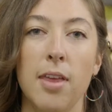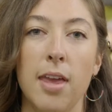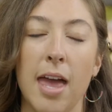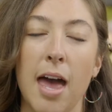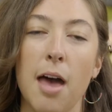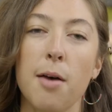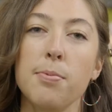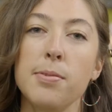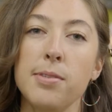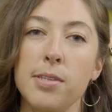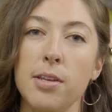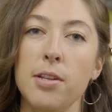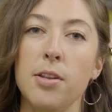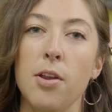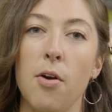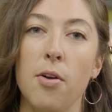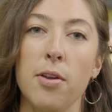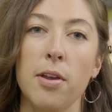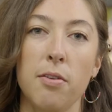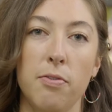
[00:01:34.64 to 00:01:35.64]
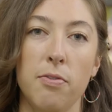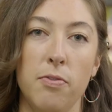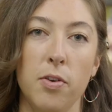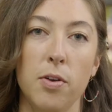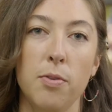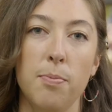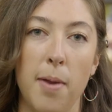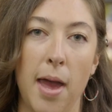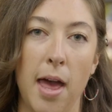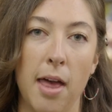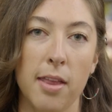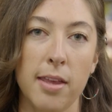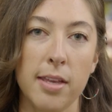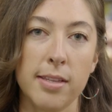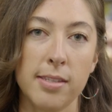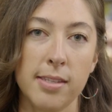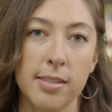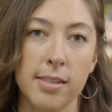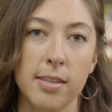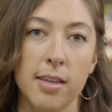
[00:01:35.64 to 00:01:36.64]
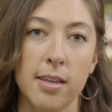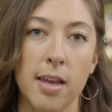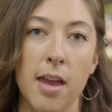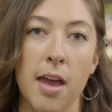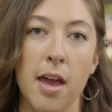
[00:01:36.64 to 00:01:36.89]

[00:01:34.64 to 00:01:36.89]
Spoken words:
it helps to know your food balance.